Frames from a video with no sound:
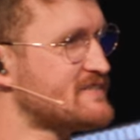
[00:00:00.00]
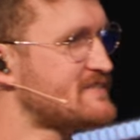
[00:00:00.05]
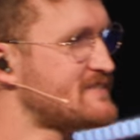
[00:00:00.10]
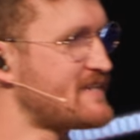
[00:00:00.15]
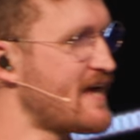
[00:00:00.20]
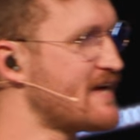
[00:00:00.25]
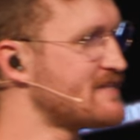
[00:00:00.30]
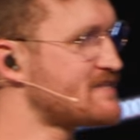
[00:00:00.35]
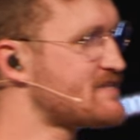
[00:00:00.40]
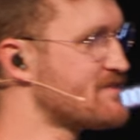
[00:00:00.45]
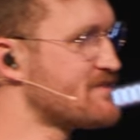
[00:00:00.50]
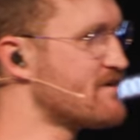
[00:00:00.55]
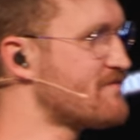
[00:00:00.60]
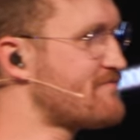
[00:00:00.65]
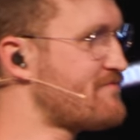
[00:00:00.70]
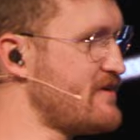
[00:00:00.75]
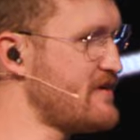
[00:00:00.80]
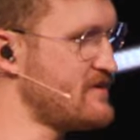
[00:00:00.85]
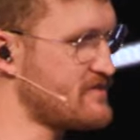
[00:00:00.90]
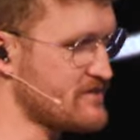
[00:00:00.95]
stand to their
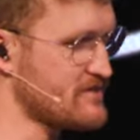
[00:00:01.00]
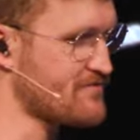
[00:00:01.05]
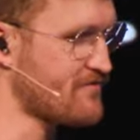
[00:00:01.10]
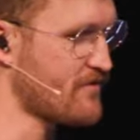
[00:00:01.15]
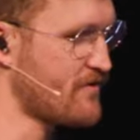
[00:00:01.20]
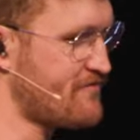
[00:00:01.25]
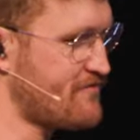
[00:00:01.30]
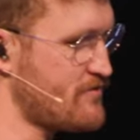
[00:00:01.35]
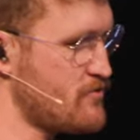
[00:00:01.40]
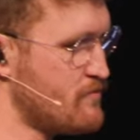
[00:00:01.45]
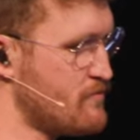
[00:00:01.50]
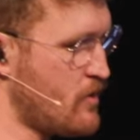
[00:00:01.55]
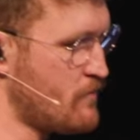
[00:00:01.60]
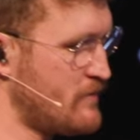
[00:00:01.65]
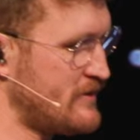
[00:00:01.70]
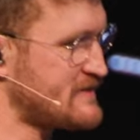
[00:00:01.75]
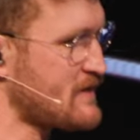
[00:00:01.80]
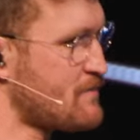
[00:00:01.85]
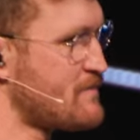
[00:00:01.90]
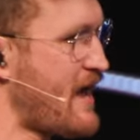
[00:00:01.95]
feet just for a few
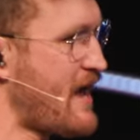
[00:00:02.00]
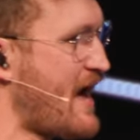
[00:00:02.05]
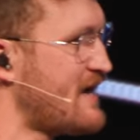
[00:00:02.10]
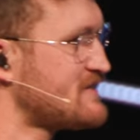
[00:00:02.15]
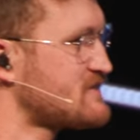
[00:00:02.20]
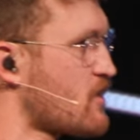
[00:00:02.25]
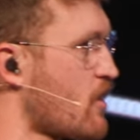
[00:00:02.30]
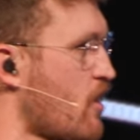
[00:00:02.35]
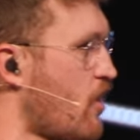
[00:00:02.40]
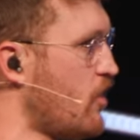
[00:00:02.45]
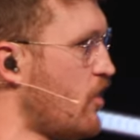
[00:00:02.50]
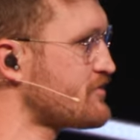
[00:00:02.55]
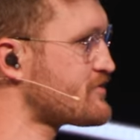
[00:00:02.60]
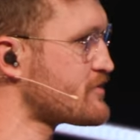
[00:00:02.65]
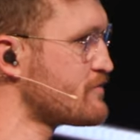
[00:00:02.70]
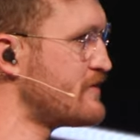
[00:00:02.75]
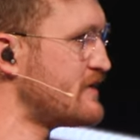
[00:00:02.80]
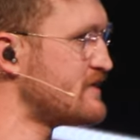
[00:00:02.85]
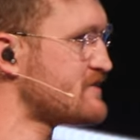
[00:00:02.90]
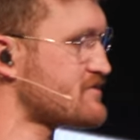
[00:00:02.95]
moments? I'm going to ask our altar
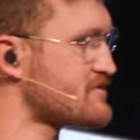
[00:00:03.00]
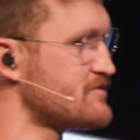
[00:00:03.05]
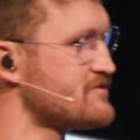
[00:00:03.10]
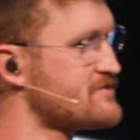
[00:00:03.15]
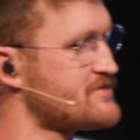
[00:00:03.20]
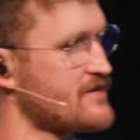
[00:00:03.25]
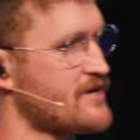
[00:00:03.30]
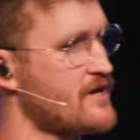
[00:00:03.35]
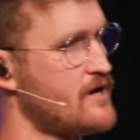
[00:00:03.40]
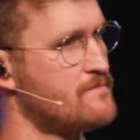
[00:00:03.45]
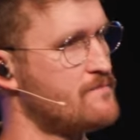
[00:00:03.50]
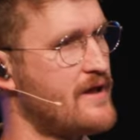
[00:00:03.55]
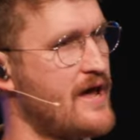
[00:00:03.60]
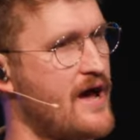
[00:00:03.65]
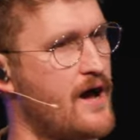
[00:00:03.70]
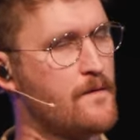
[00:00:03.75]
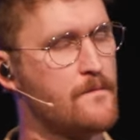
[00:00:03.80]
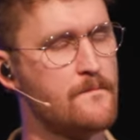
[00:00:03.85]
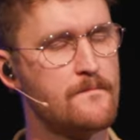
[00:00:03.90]
ministers to come down.